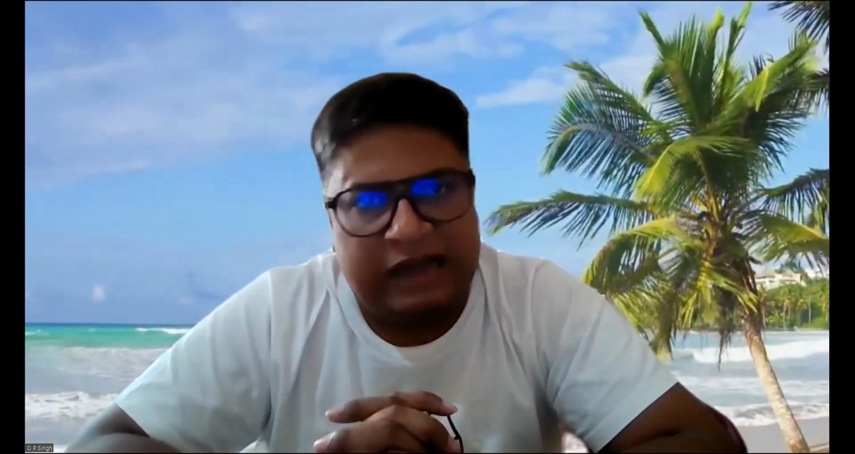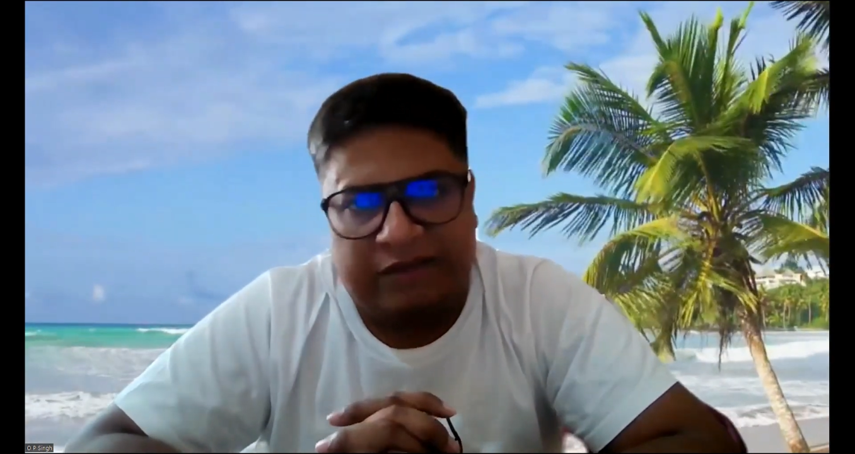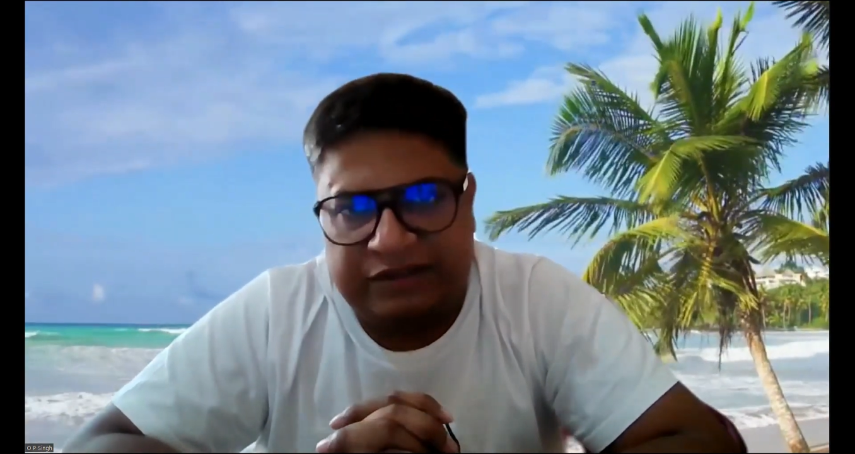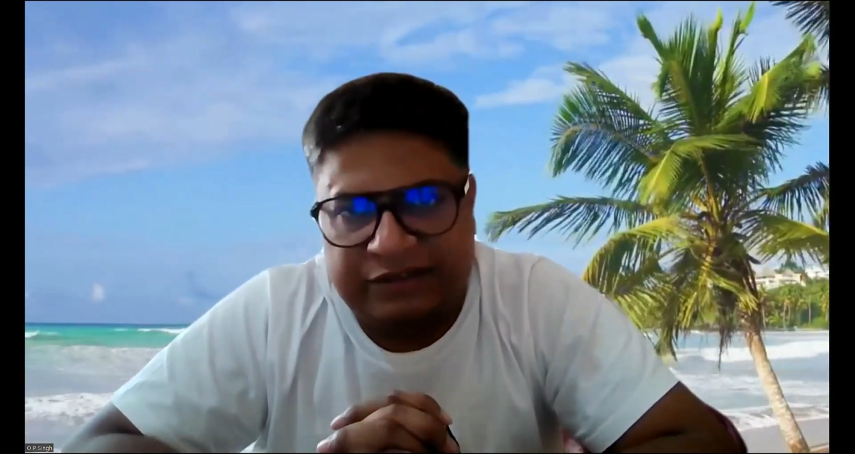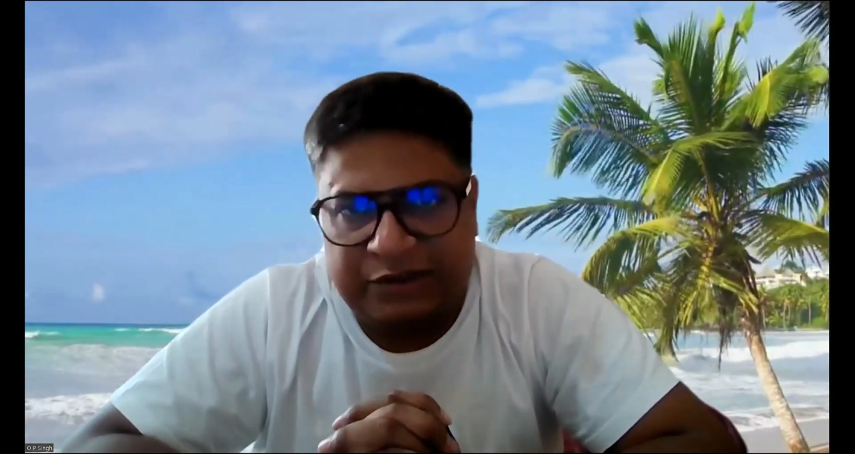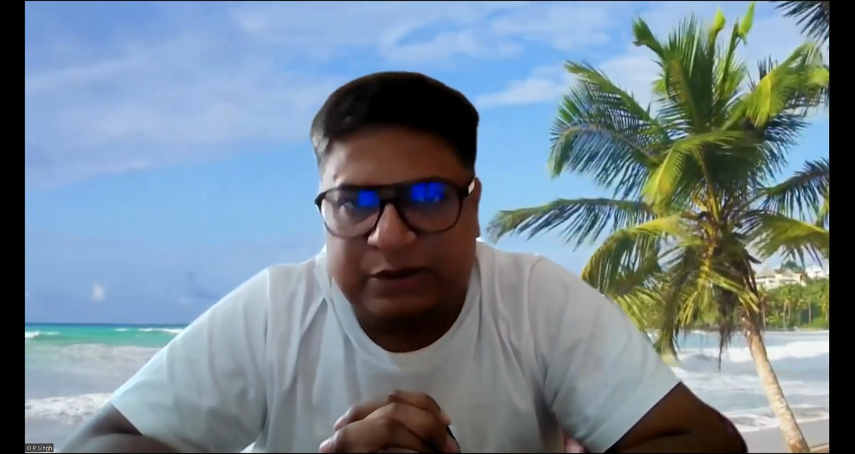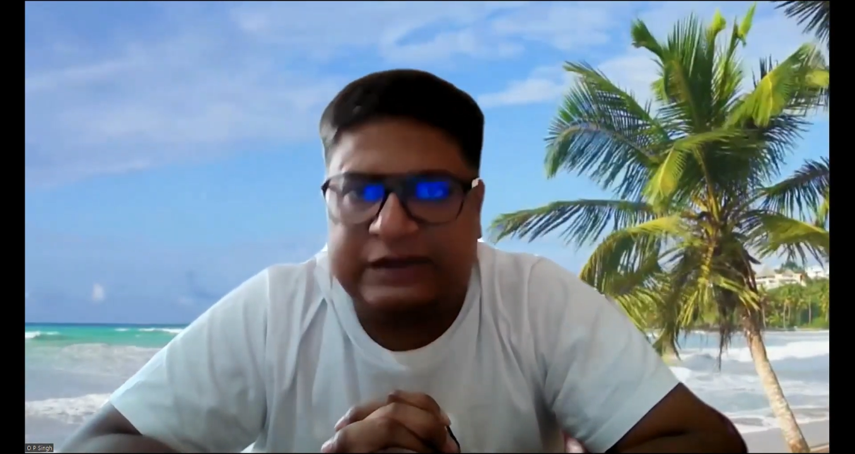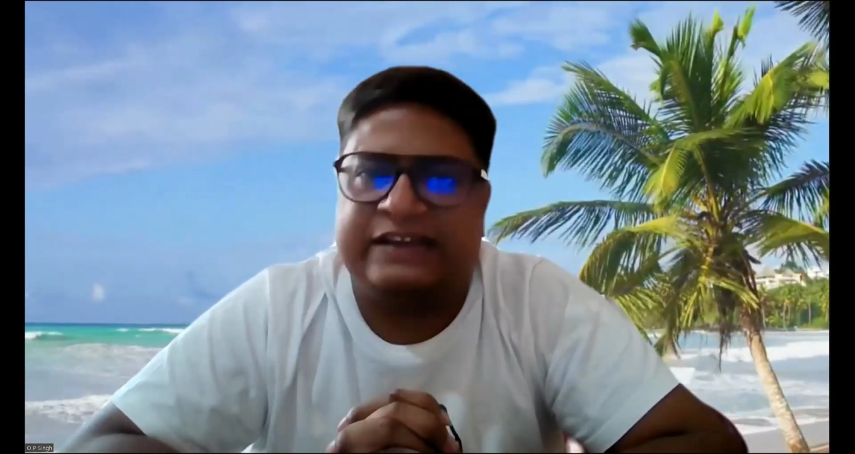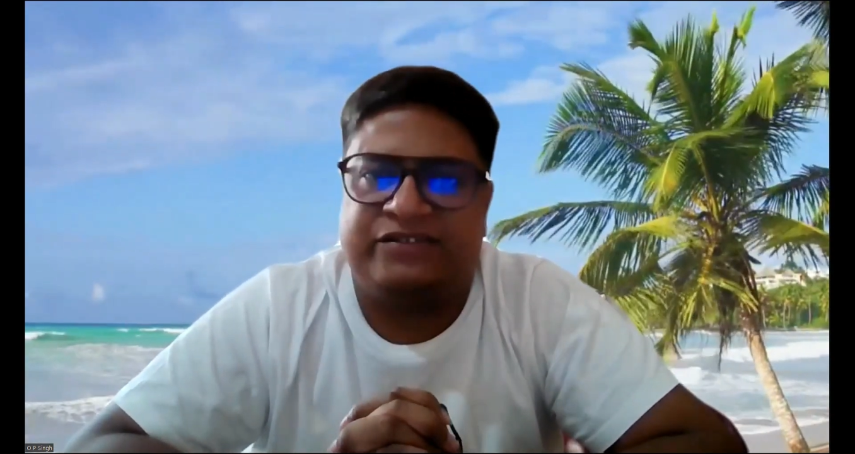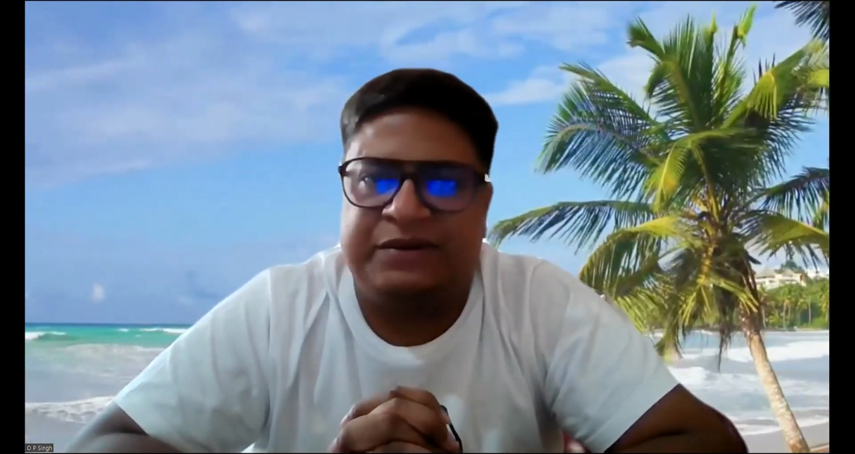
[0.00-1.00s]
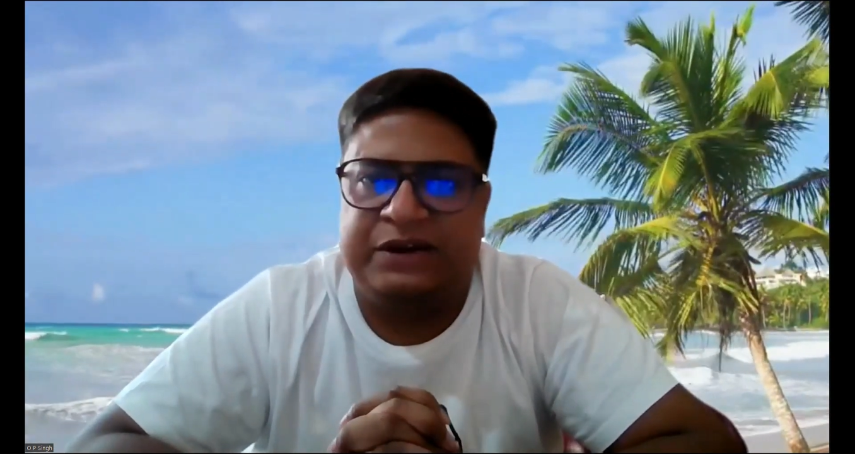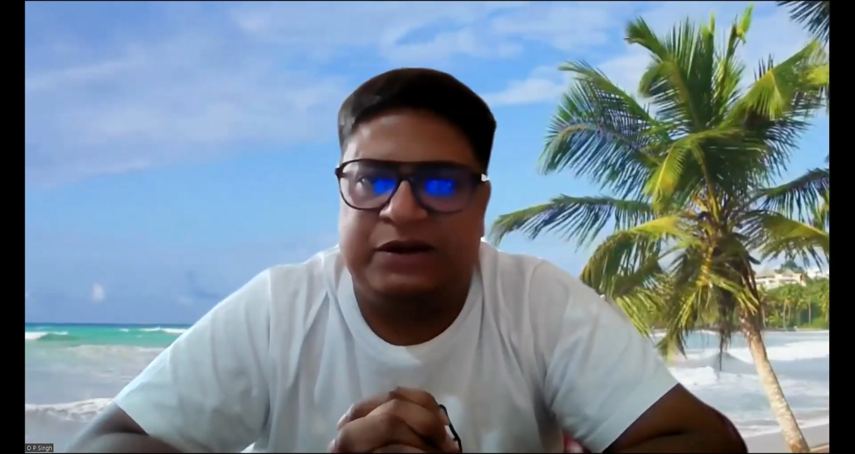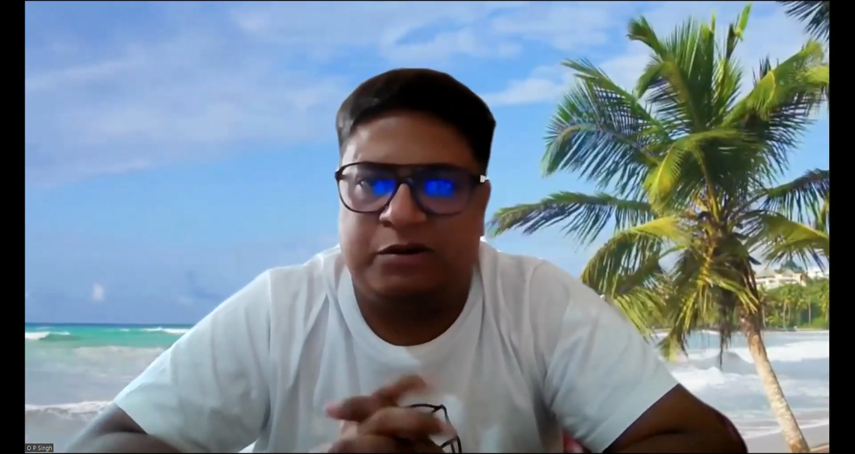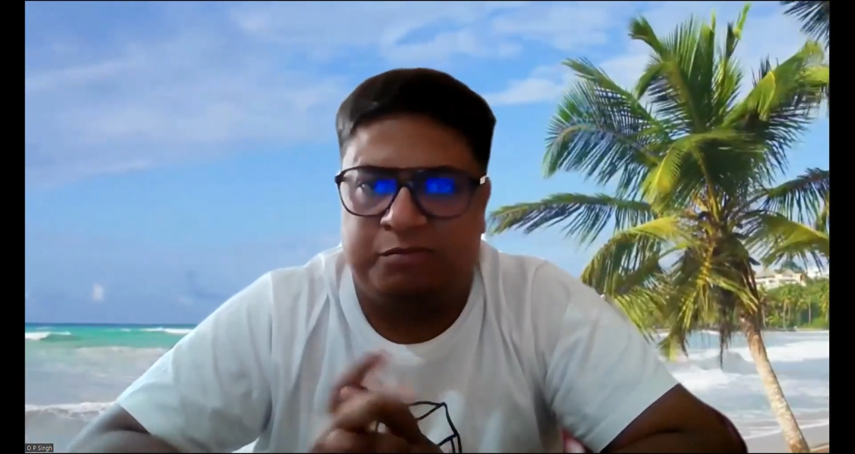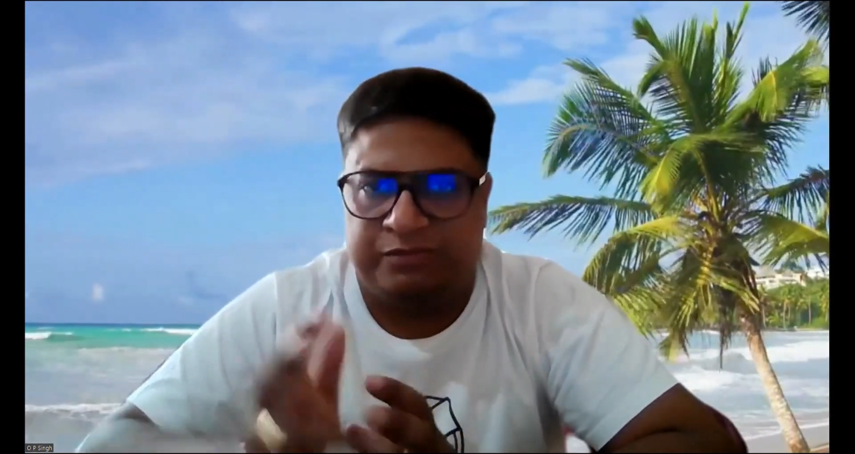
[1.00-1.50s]
I will see you in next
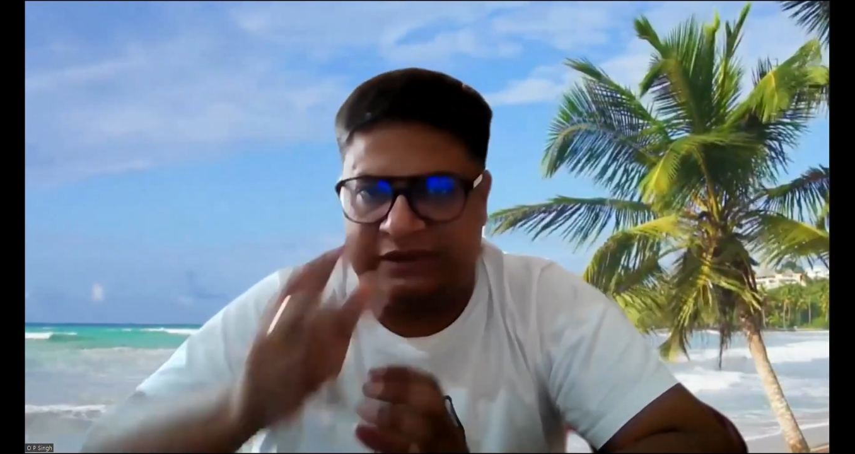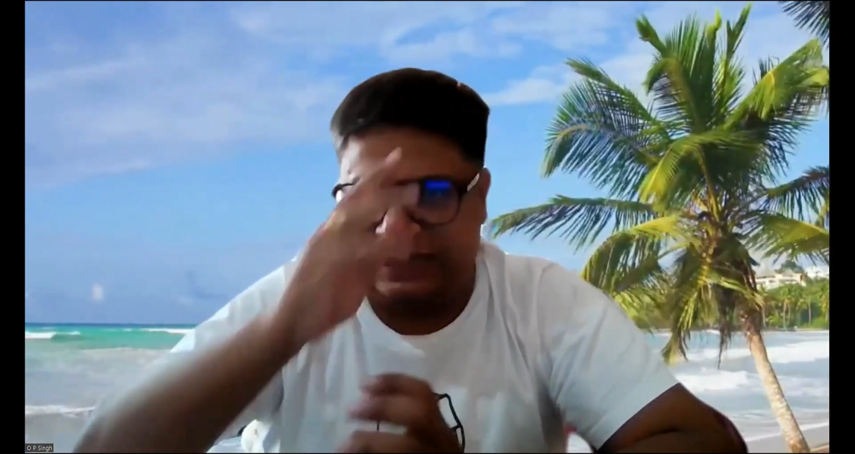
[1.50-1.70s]
video.